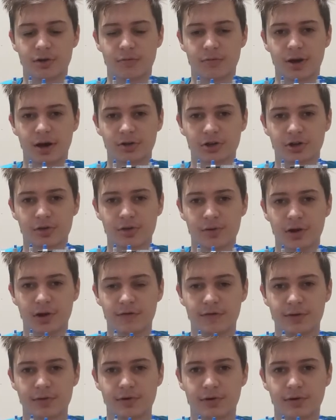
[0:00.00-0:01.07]
I'll show you in a
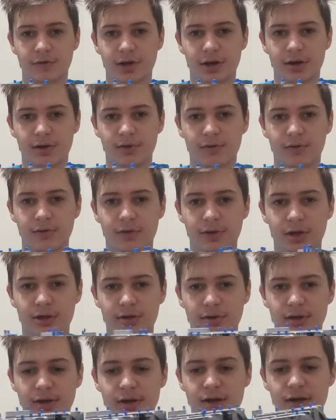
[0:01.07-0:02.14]
future video so then you
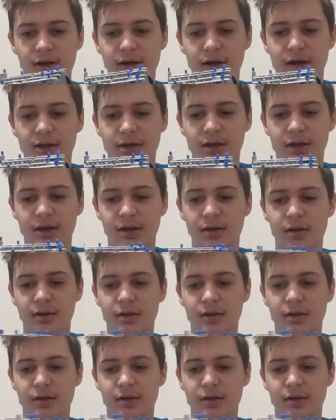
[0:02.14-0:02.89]
can get an idea.